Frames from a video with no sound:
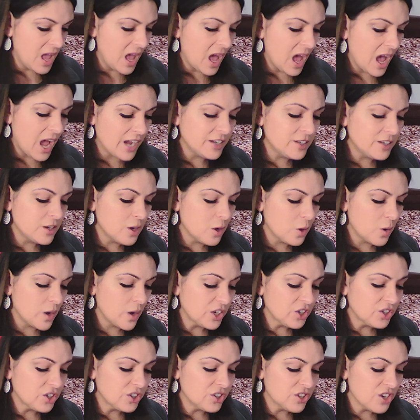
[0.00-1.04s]
I know I
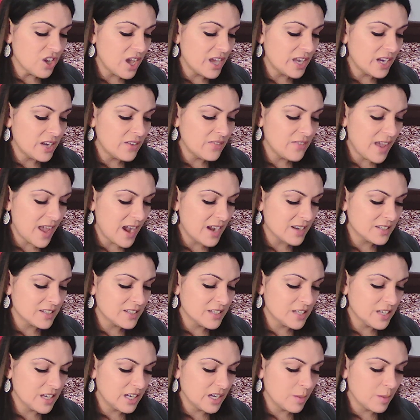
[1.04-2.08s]
could not have
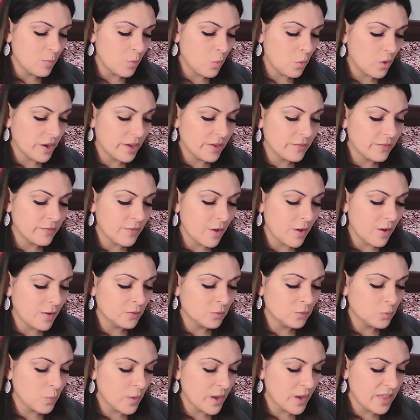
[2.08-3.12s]
acted in a more
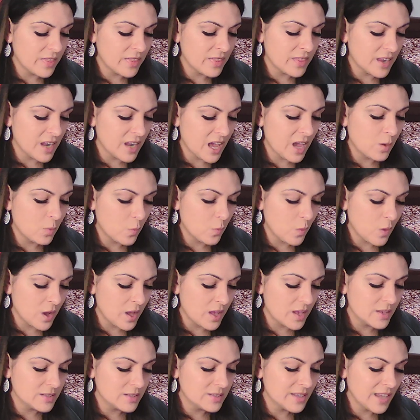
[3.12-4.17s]
evolved way than I
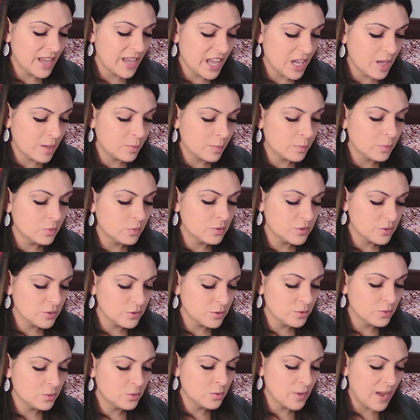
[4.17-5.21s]
was able
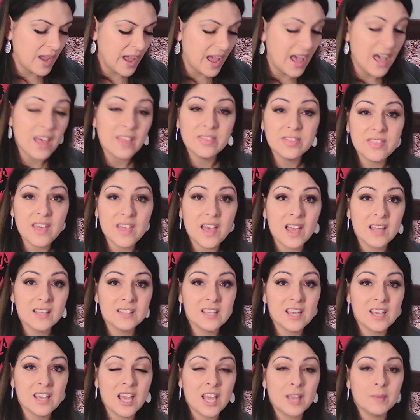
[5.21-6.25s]
to at that
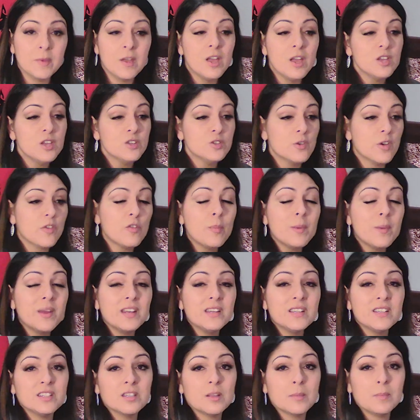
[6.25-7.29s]
time. So everybody
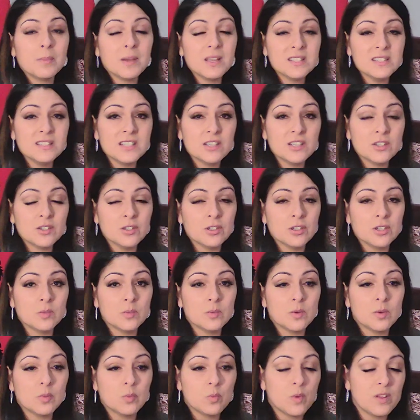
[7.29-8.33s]
did the best they could
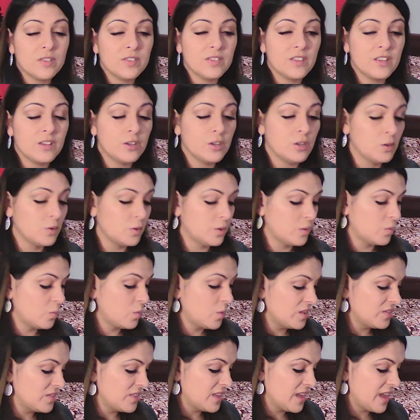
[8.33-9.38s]
with what they knew and
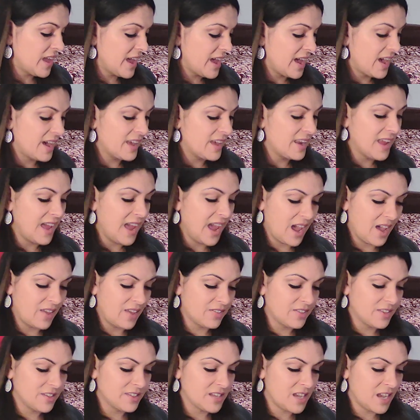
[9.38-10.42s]
what they had at
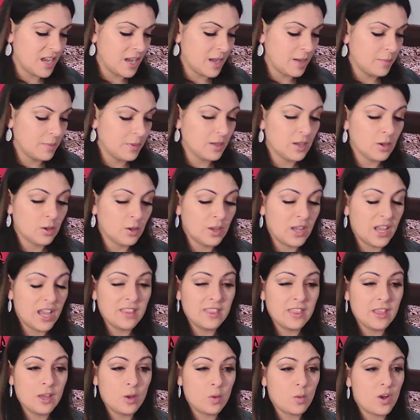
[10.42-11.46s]
the time. Okay,
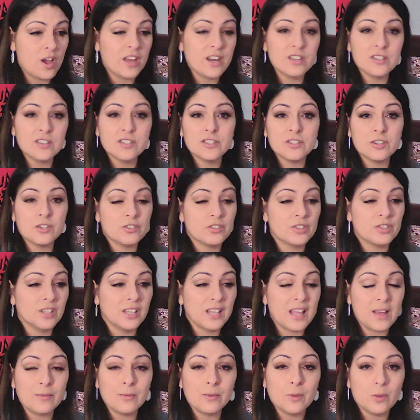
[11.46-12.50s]
they were at a certain
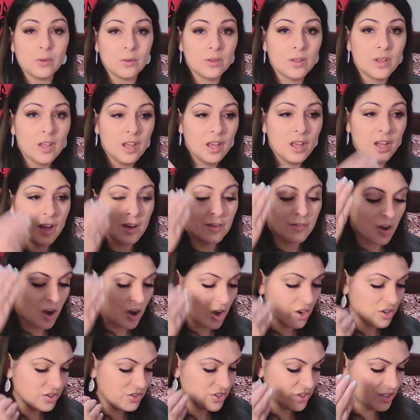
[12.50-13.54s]
level of
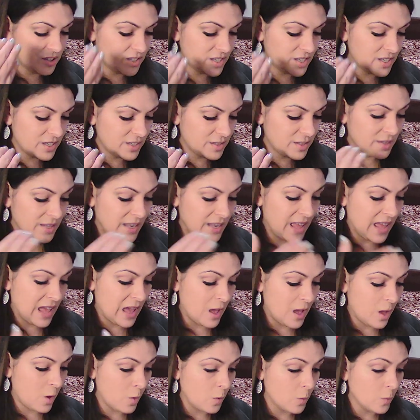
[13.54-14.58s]
consciousness.
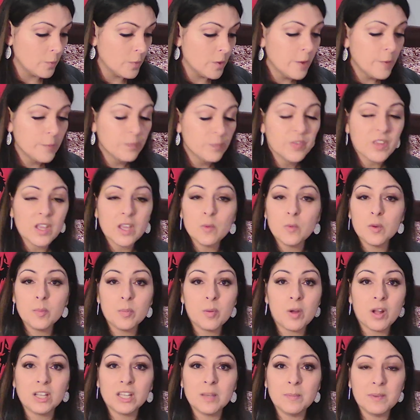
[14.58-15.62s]
Now it would
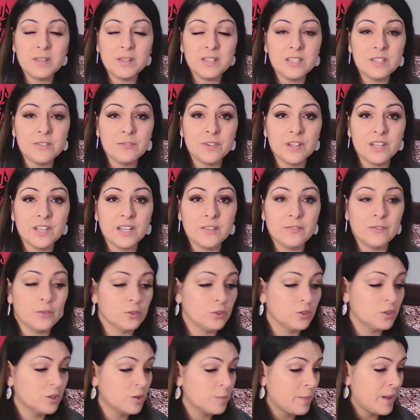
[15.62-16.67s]
probably be different. If you
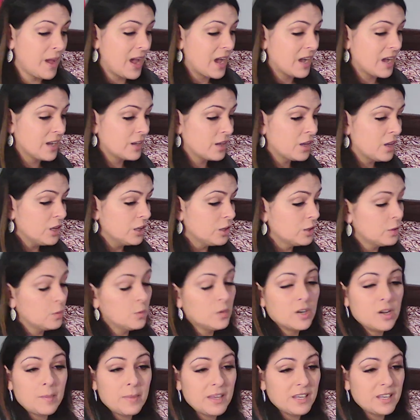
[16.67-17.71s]
look back, you
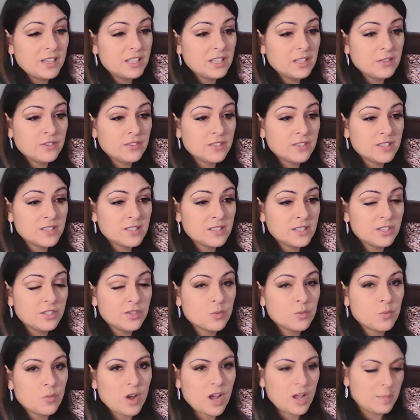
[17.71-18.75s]
would have made a different
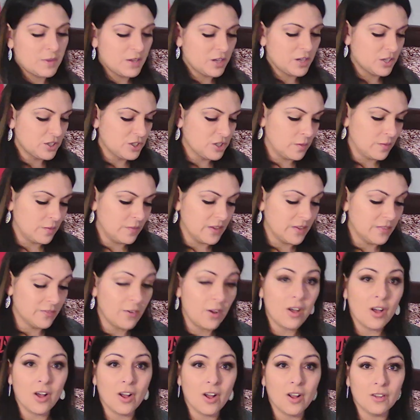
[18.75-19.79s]
decision. Why? Because you've
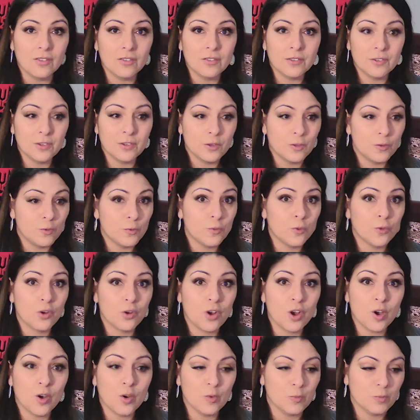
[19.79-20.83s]
evolved, you've
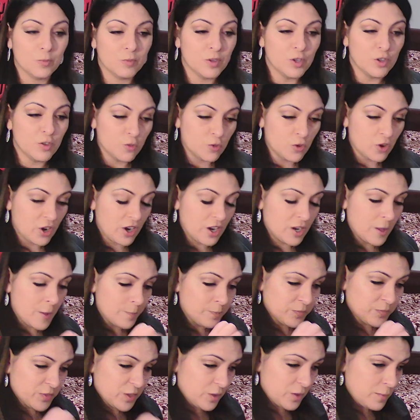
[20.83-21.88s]
grown,
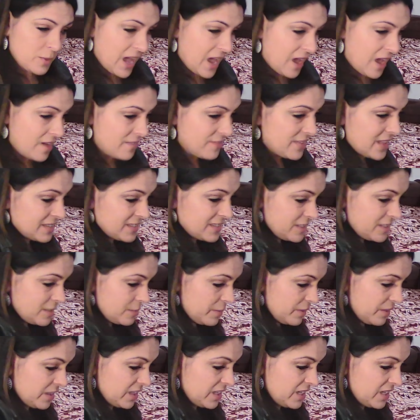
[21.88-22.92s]
you have that
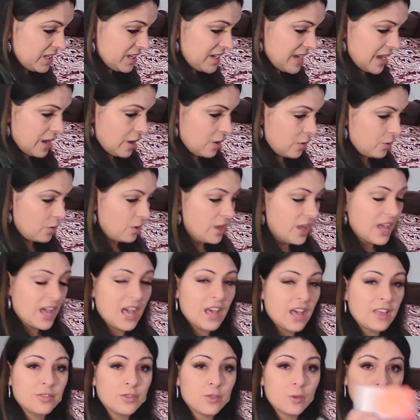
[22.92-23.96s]
stability now
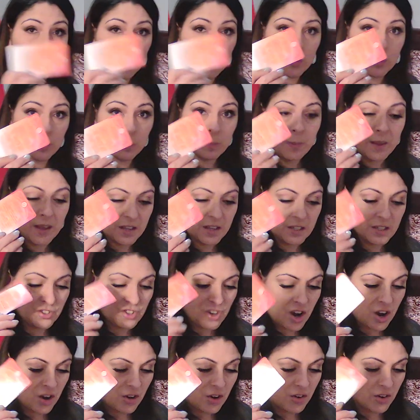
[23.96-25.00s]
at the root base
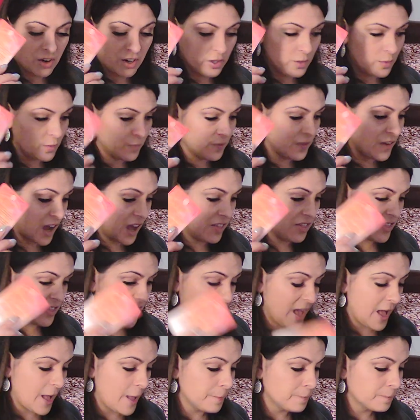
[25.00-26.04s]
chakra. You've got
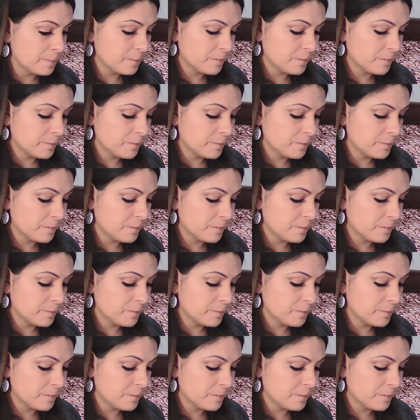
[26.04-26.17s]
that.